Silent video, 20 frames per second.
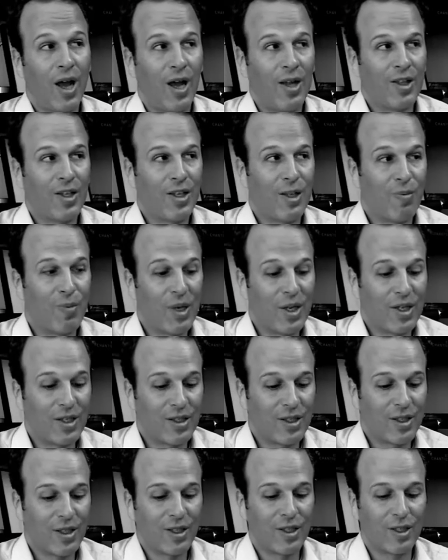I think the
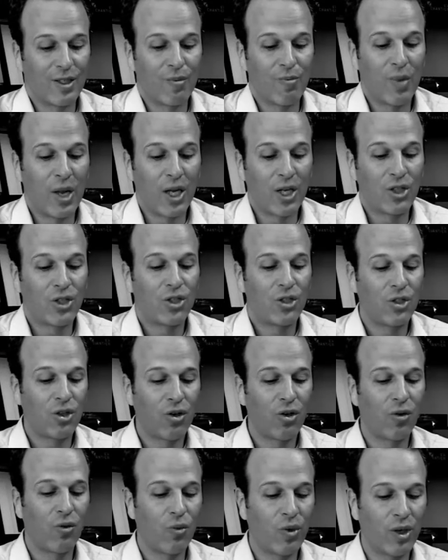biggest thing is to make
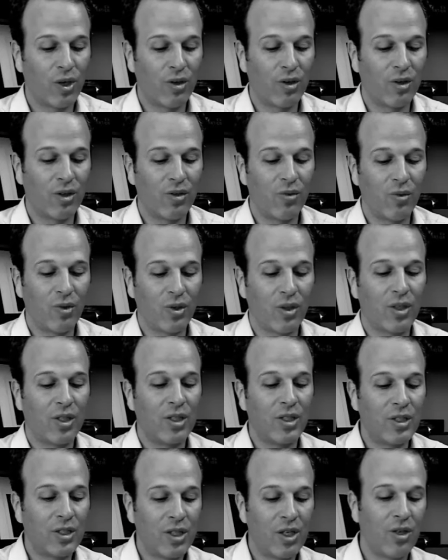sure we're
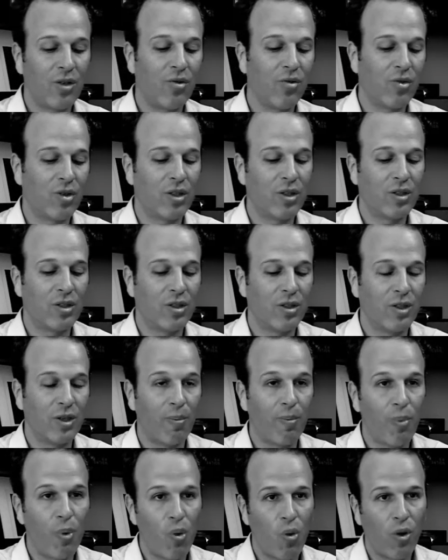continuing to
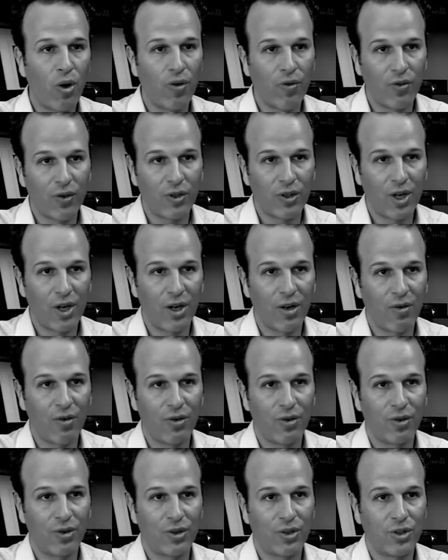support
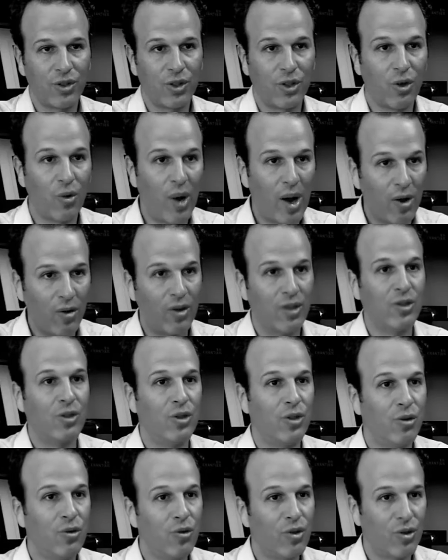photographers to go out
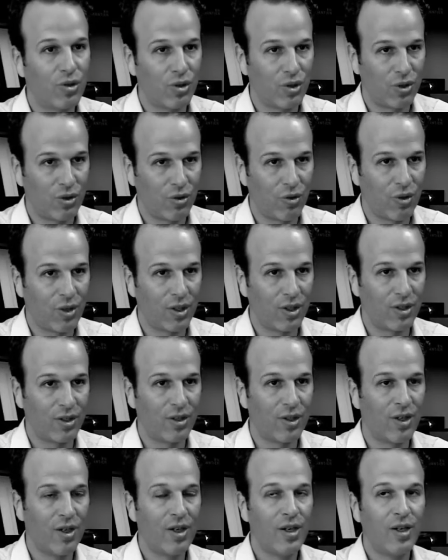and do those
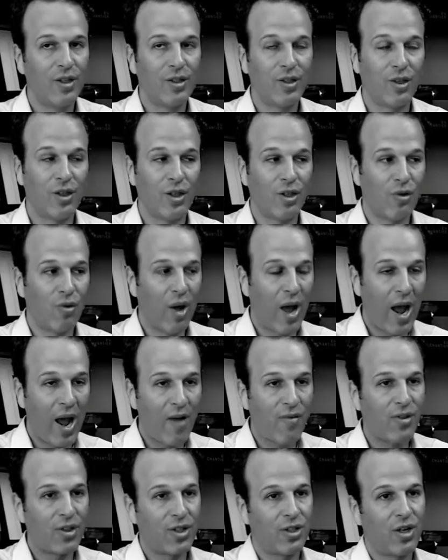stories so that you
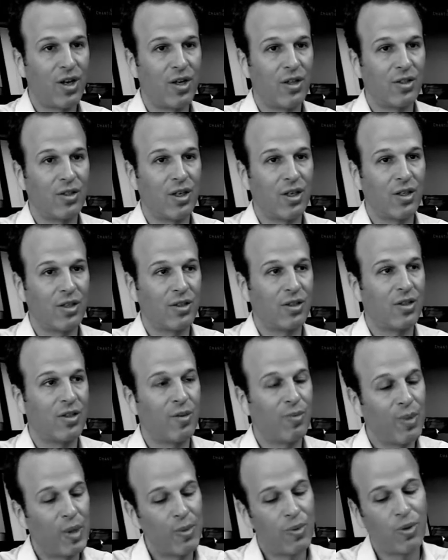have this content so
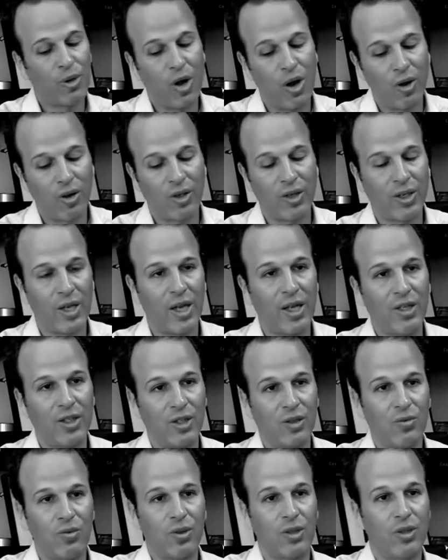that people are
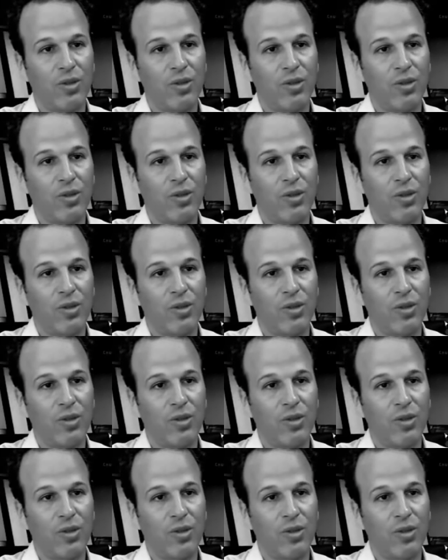engaging